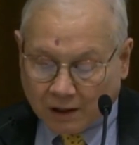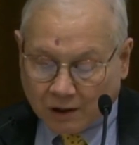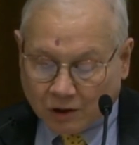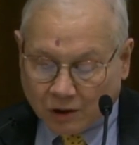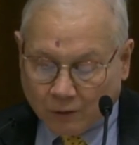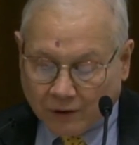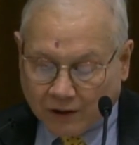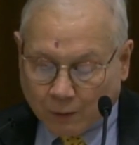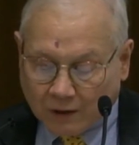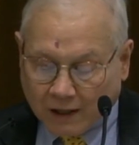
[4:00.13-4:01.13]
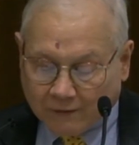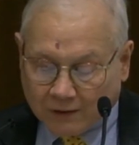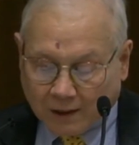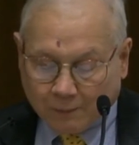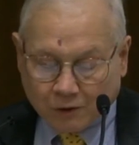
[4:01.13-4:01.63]
and to know that they will have
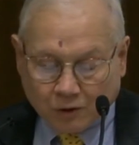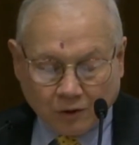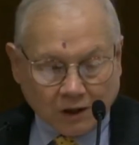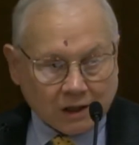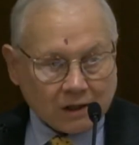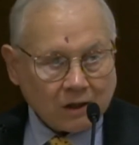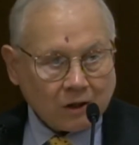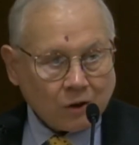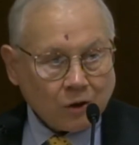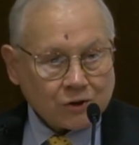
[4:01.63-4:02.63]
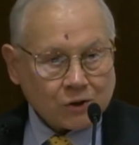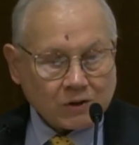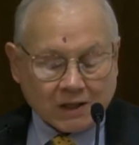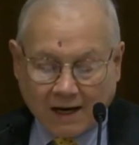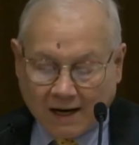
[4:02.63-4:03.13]
an opportunity
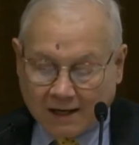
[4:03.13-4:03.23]
also to